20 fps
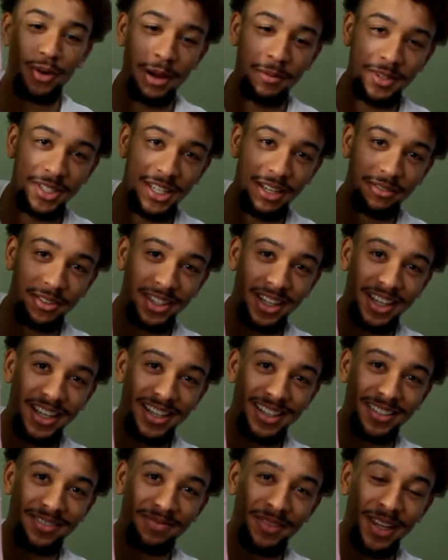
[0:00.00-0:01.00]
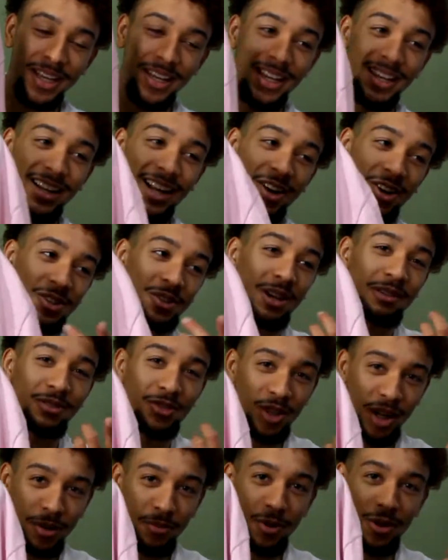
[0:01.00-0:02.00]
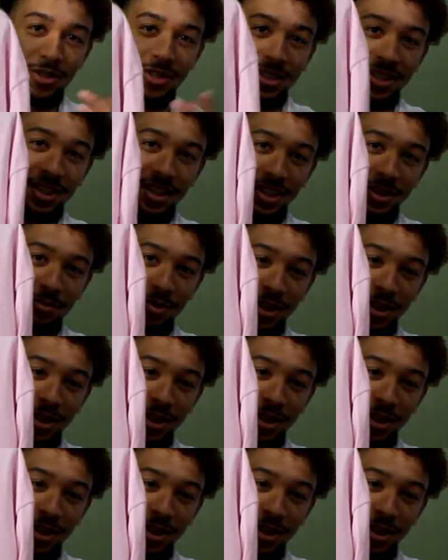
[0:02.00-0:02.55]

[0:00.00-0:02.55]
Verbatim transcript: Promise Neverland and I also have a Dragon Ball Z hoodie,